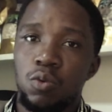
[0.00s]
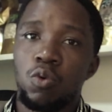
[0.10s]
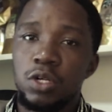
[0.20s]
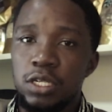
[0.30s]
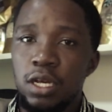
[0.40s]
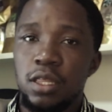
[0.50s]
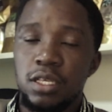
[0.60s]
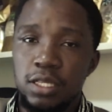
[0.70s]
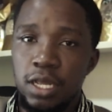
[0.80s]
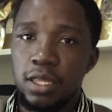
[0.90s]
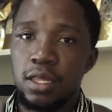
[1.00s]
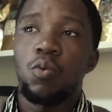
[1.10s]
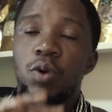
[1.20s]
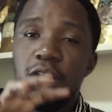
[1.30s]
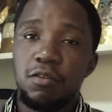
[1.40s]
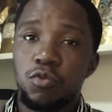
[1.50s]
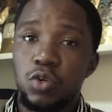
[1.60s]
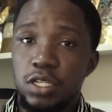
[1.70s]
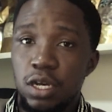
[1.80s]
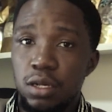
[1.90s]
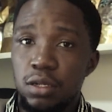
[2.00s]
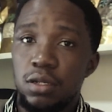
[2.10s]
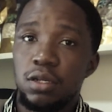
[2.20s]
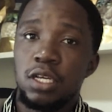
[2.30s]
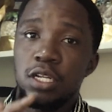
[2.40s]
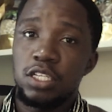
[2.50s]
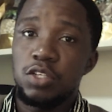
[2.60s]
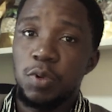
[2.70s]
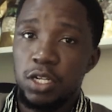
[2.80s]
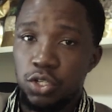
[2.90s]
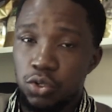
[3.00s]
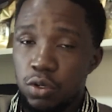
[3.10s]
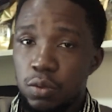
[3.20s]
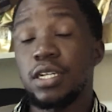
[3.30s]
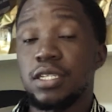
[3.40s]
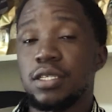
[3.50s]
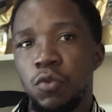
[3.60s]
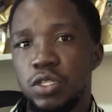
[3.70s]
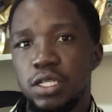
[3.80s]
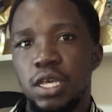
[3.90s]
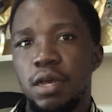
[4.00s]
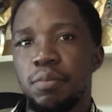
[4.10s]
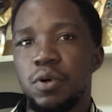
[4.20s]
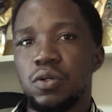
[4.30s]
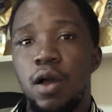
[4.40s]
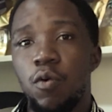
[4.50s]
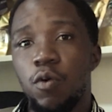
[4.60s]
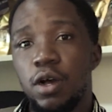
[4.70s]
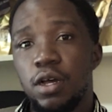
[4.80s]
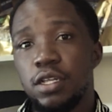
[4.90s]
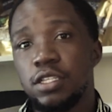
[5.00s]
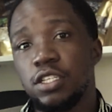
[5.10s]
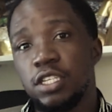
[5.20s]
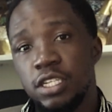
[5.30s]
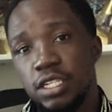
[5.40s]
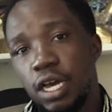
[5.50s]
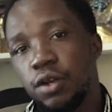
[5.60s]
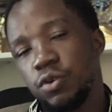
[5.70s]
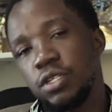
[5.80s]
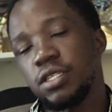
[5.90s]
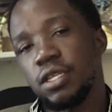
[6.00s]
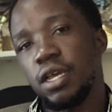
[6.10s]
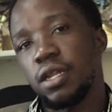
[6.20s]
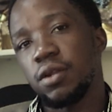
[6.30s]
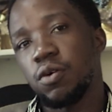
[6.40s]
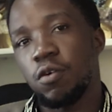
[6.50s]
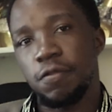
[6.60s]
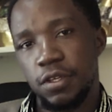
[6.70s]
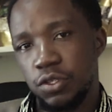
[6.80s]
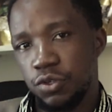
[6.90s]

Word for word: water, things like that. We have water in each partition. That is mostly about our internal design of the